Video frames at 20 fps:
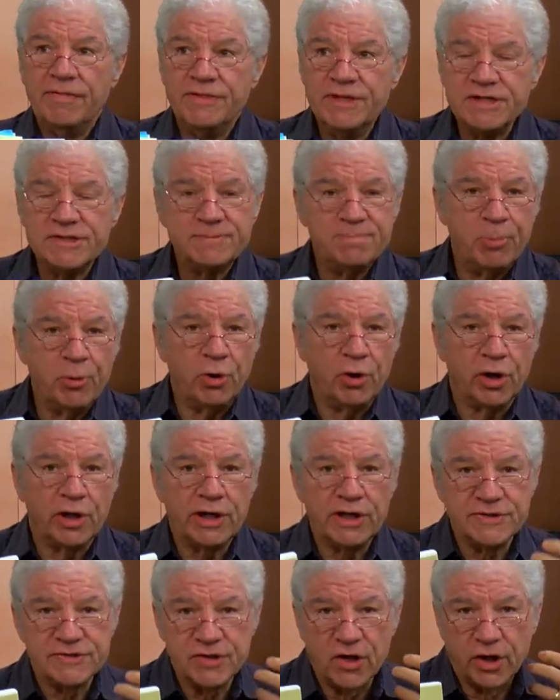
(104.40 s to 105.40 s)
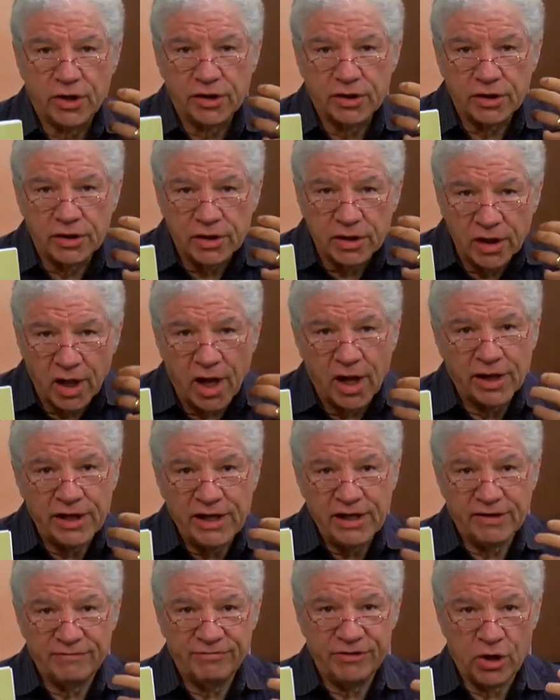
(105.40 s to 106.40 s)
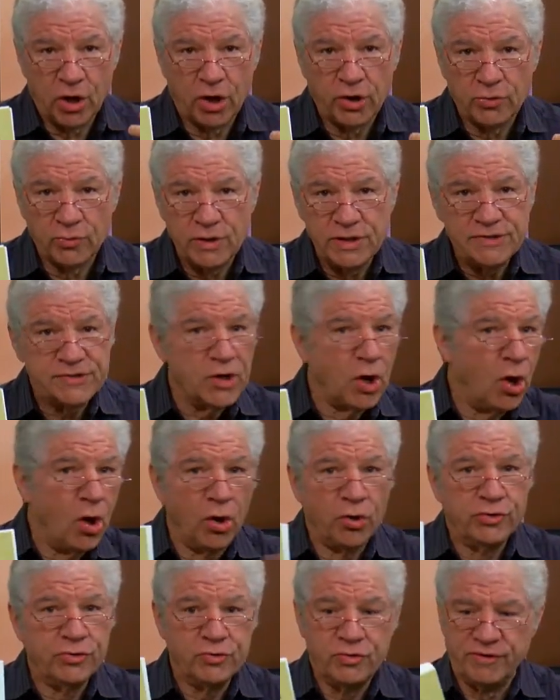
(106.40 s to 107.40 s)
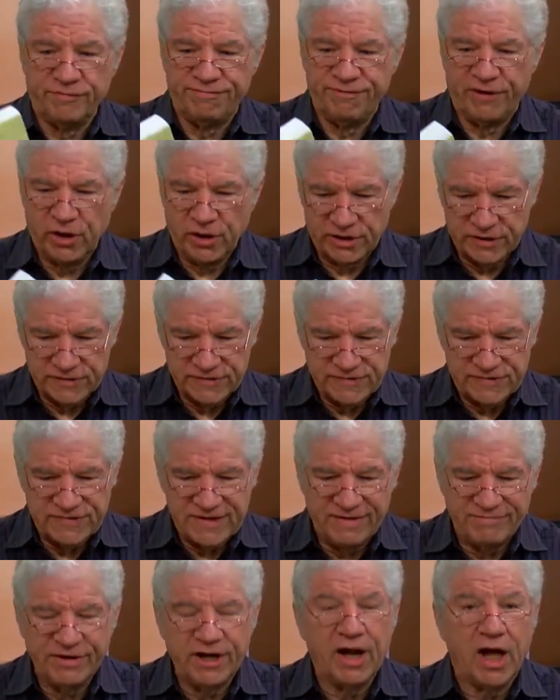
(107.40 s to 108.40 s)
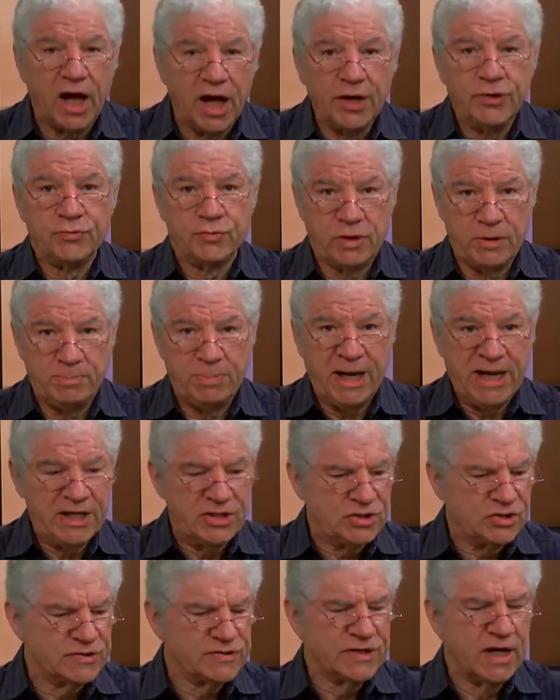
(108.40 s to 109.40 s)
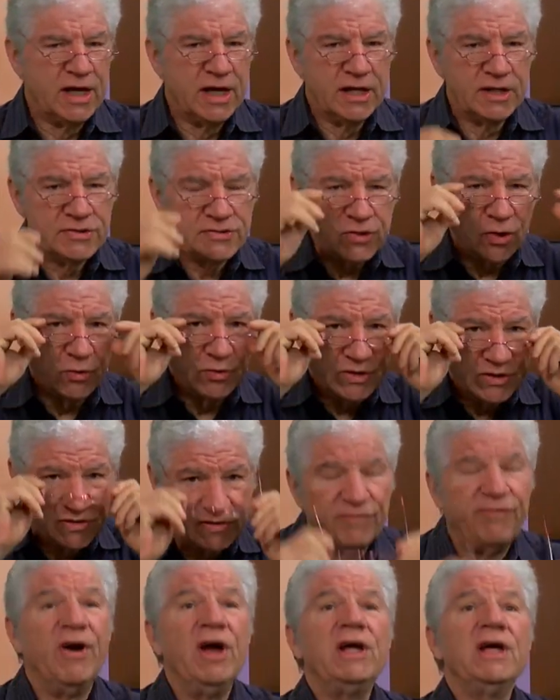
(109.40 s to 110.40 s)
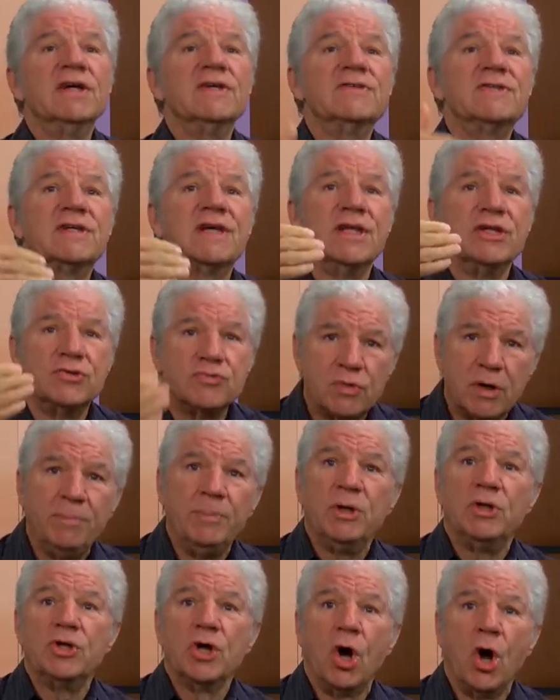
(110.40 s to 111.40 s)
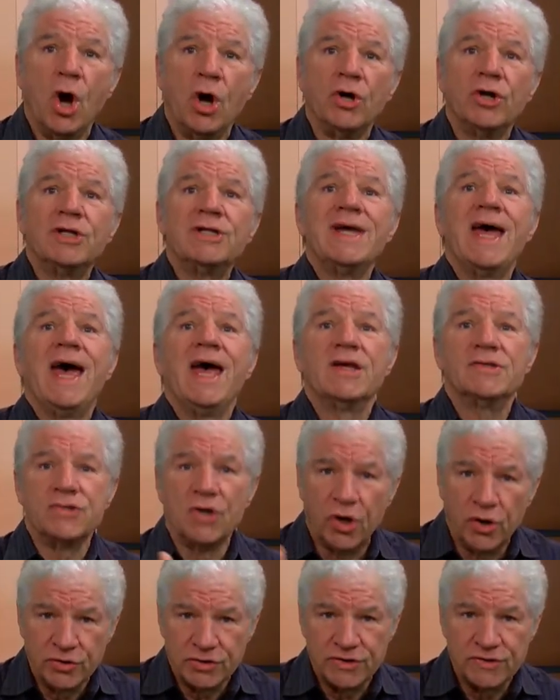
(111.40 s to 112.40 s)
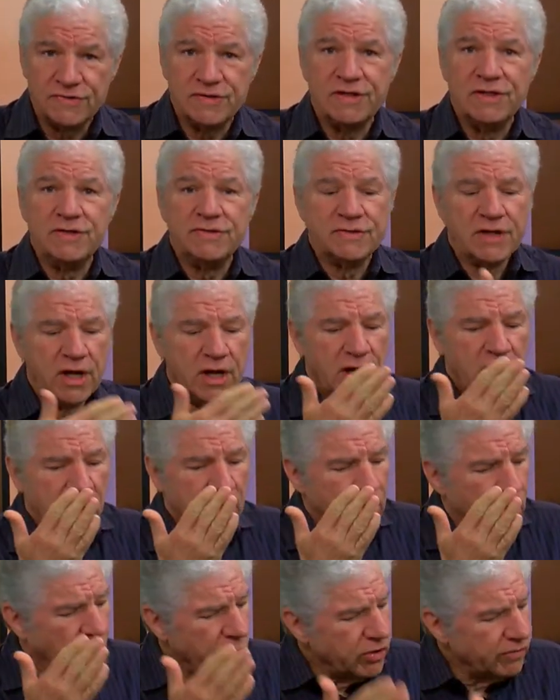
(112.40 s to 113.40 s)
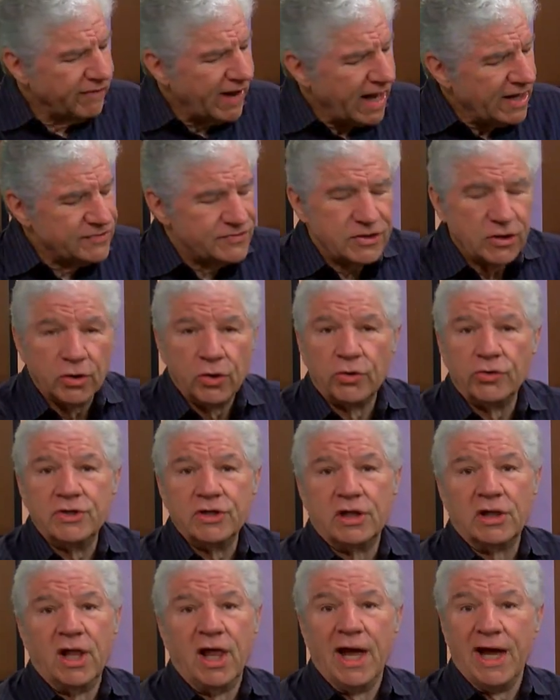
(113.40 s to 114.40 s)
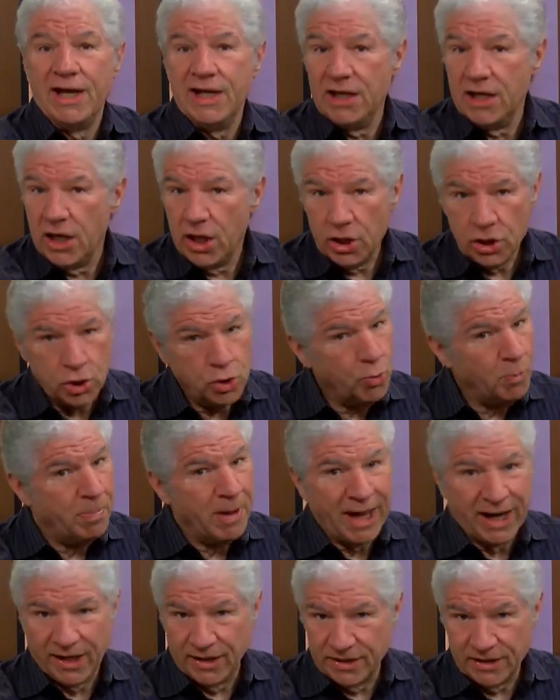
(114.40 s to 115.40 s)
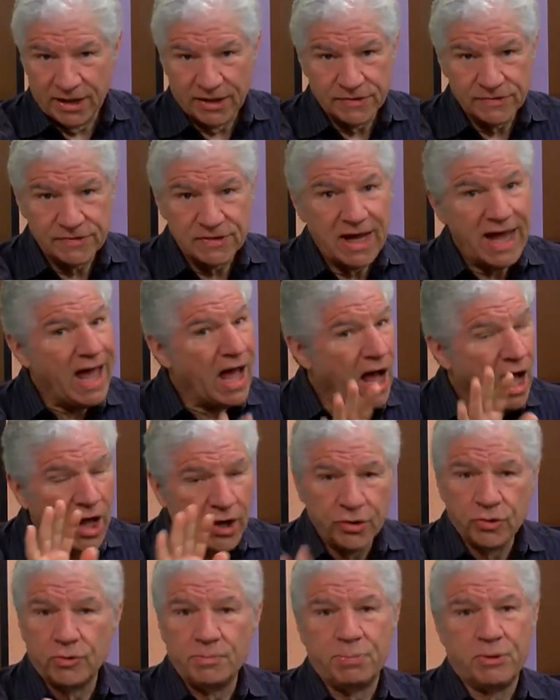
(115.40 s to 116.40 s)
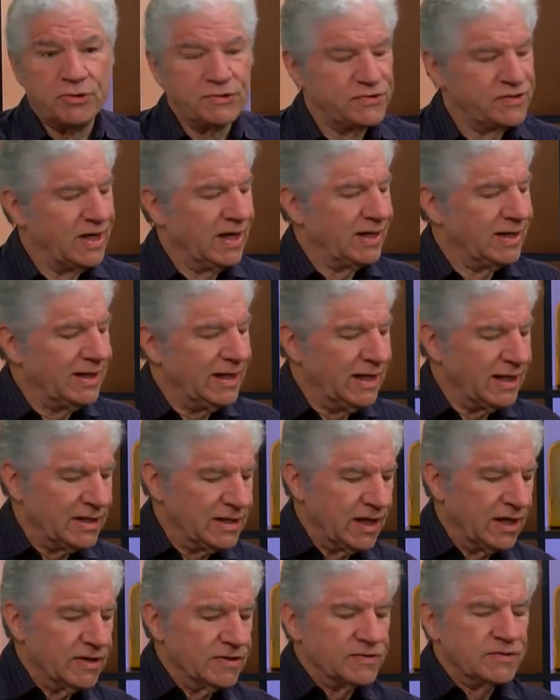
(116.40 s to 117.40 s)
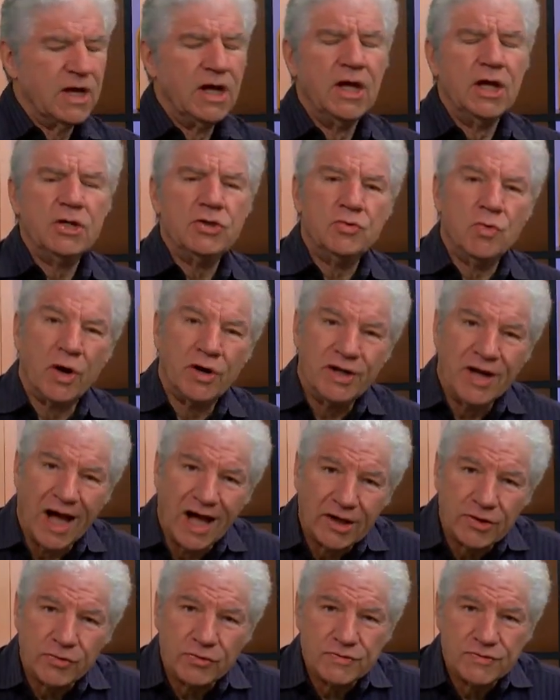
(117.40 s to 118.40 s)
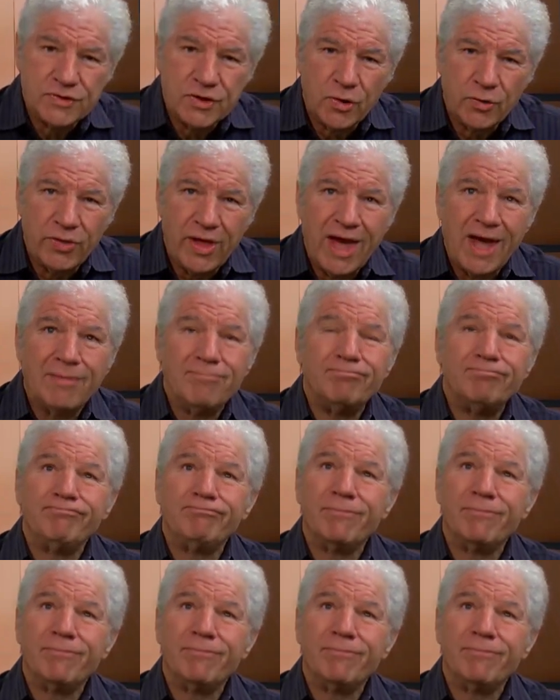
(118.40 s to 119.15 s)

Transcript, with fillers: This book is on clogging of the arteries, all due to fungus, seven hundred pages. So does fungus contribute to heart attacks, heart disease, cardiovascular decline? You bet it does. one hundred percent it does. Do our doctors know that?